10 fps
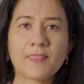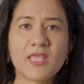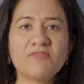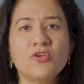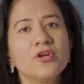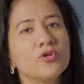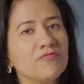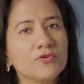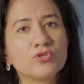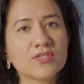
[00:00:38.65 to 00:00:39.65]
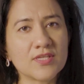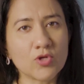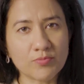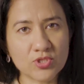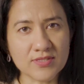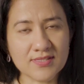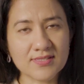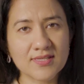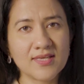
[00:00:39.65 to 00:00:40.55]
If you're into futures and options,